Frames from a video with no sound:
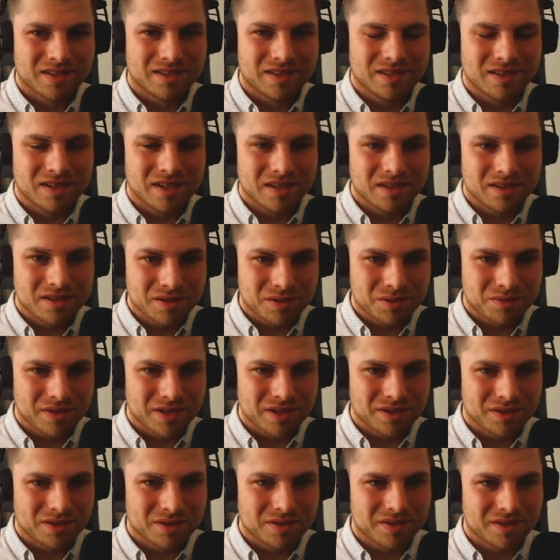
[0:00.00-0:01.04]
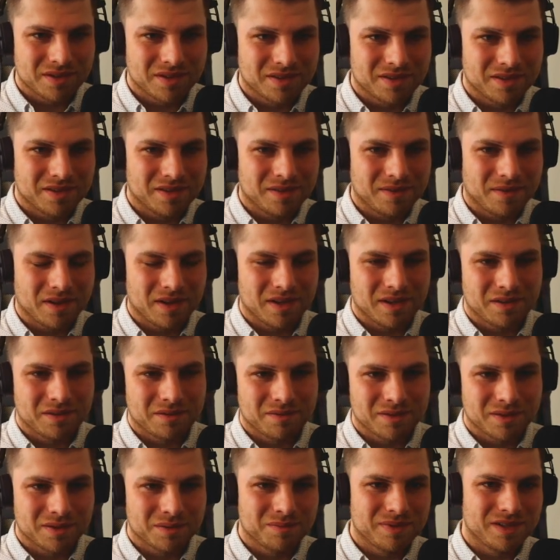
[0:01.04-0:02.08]
In this video,
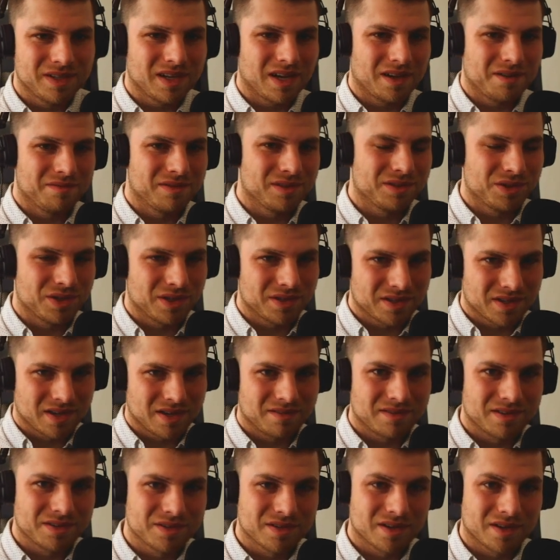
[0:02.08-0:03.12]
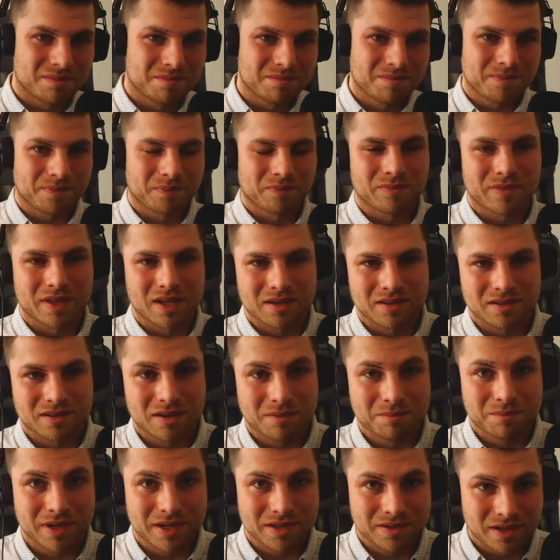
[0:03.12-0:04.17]
I will just cover some
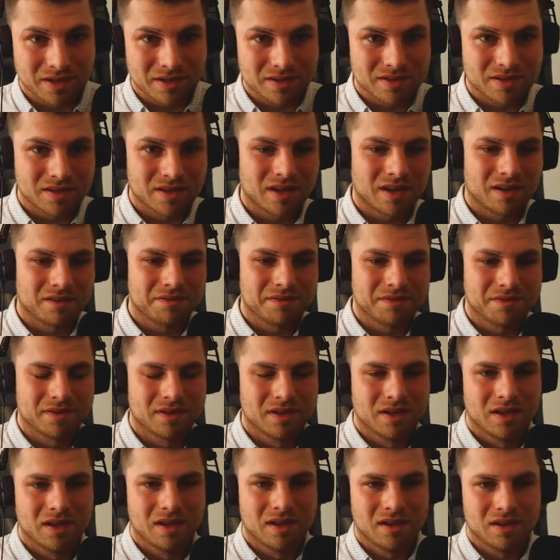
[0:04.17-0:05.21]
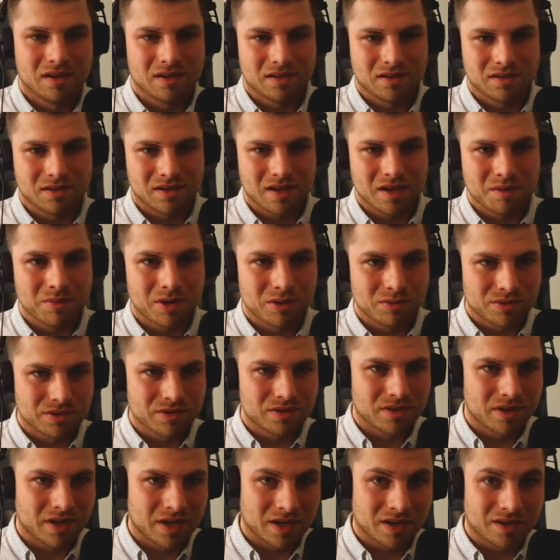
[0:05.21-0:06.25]
basic stuff about
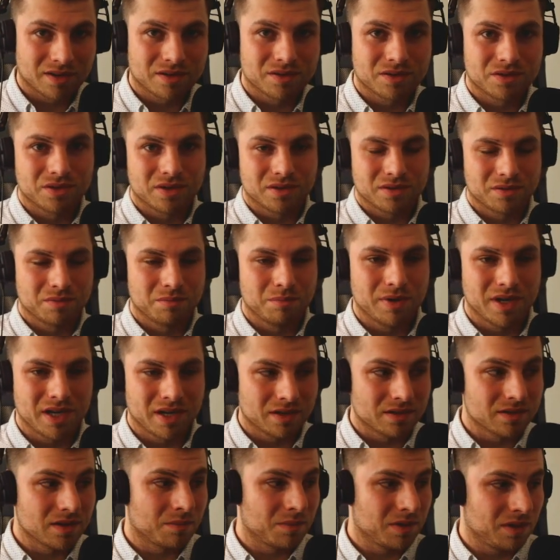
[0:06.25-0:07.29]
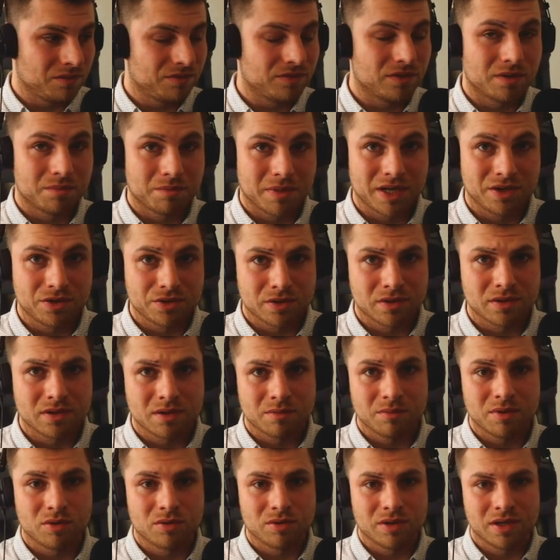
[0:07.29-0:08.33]
string, just bring some informations
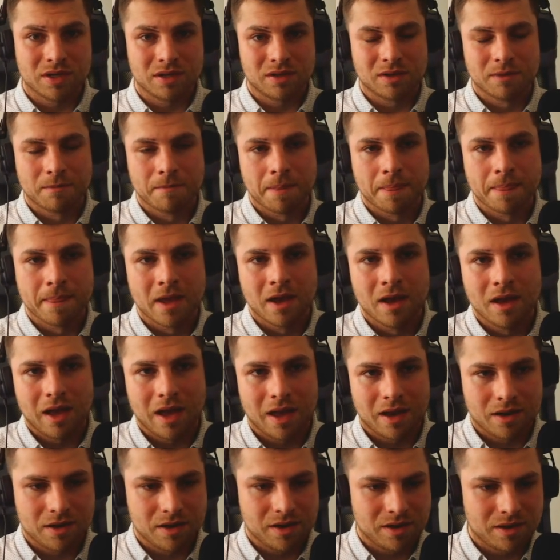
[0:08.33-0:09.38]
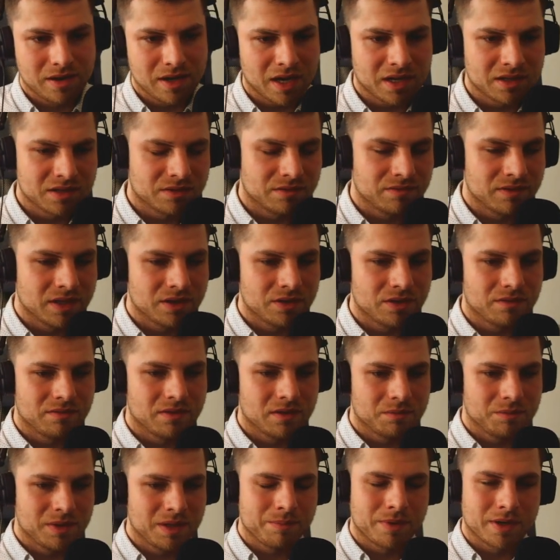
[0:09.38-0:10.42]
about it, and in next video will
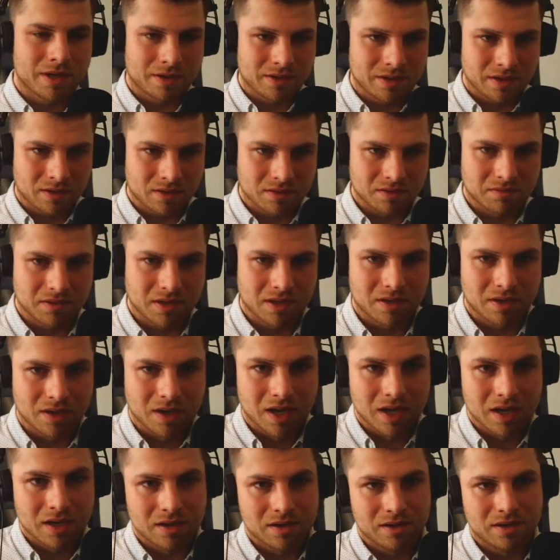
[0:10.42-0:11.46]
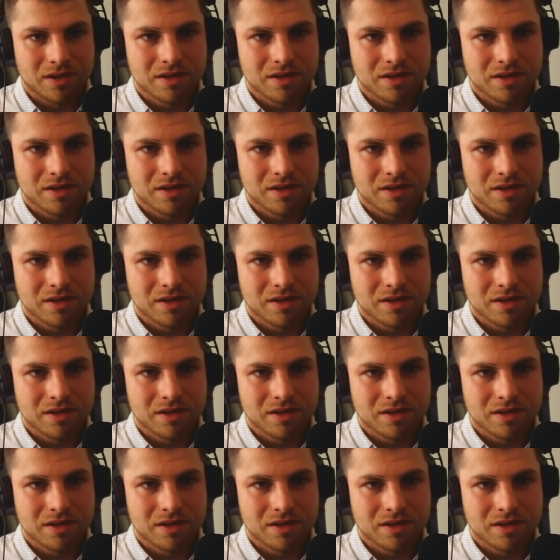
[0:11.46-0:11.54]
be practical one. In